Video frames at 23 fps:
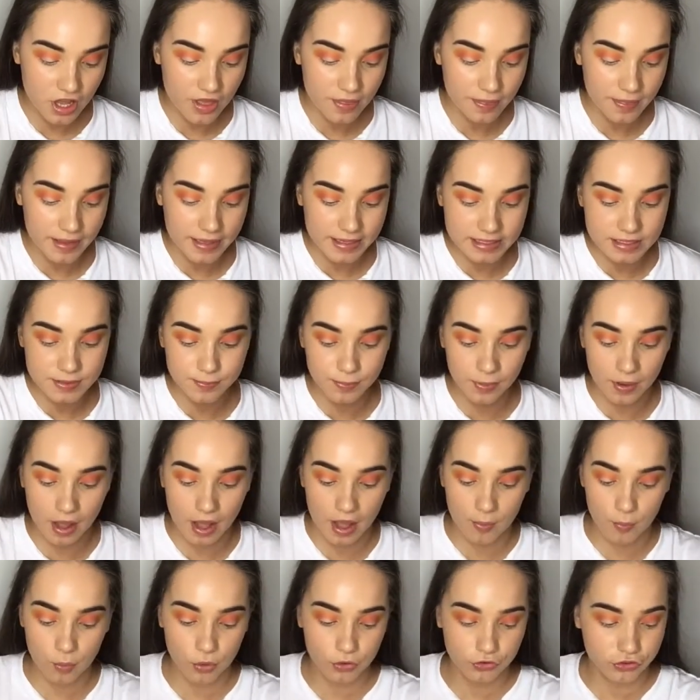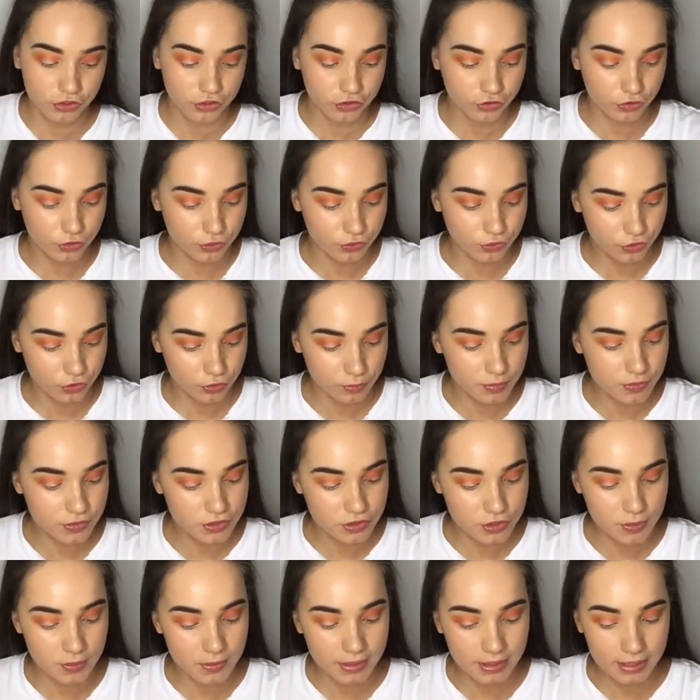learnt this by watching YouTubers
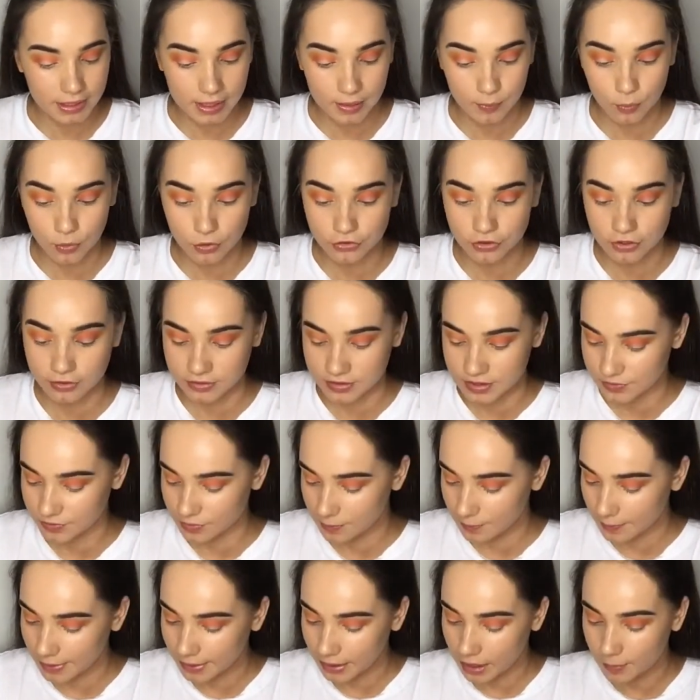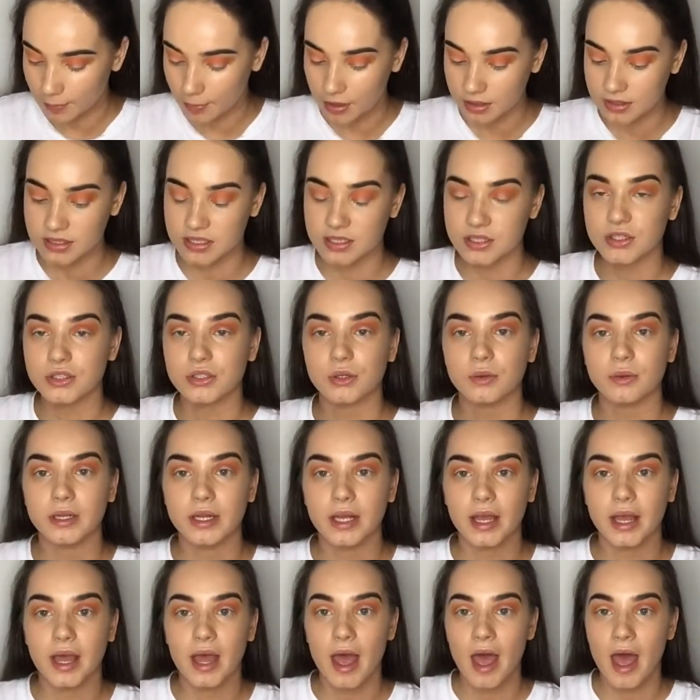doing it, watching different makeup artists doing
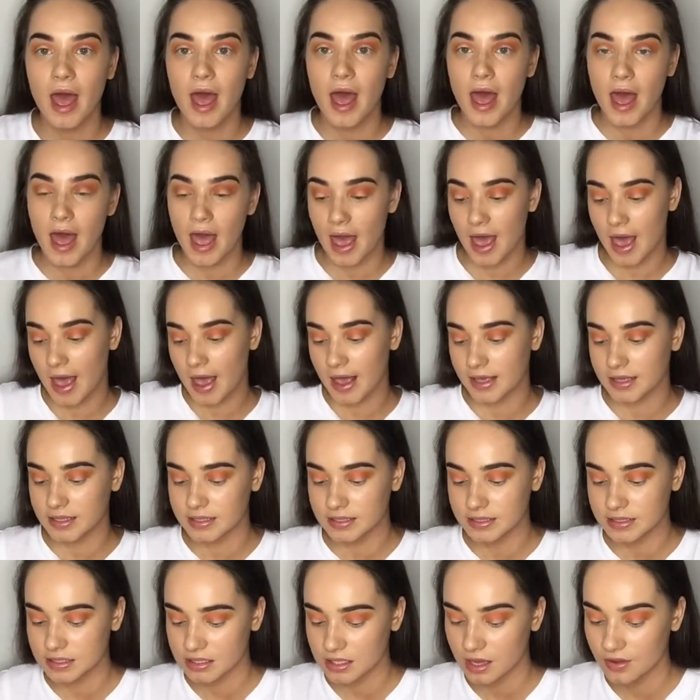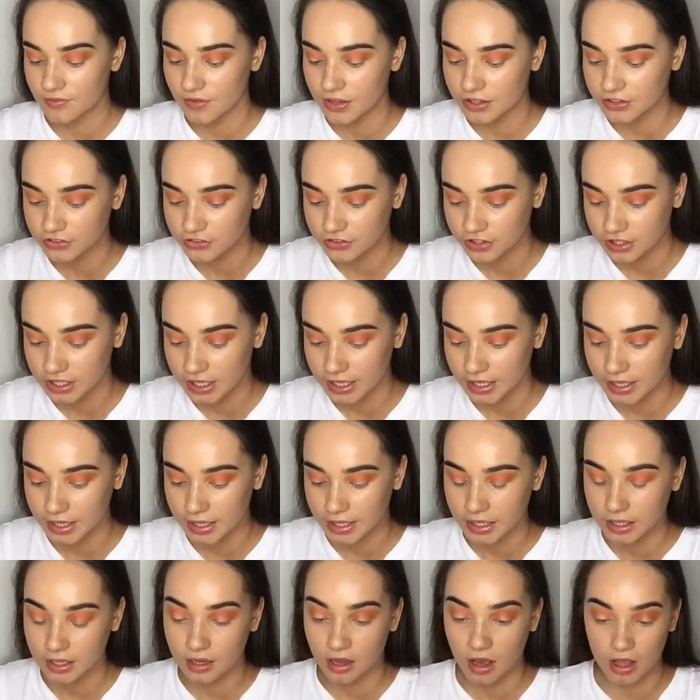it, and
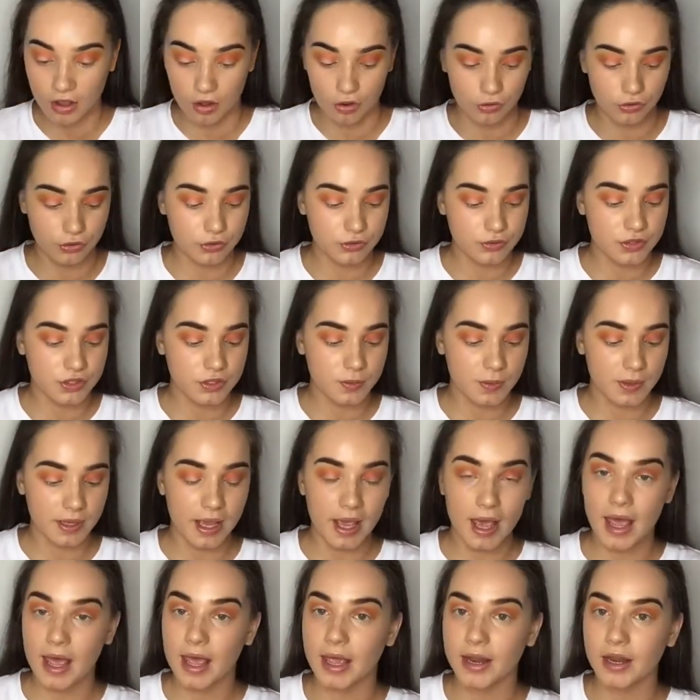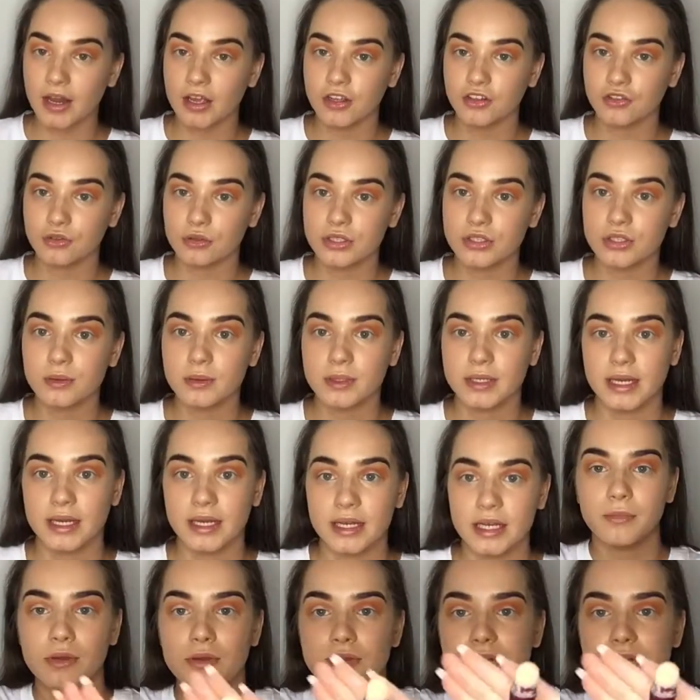eventually I got used to it and I enjoy doing it. I'm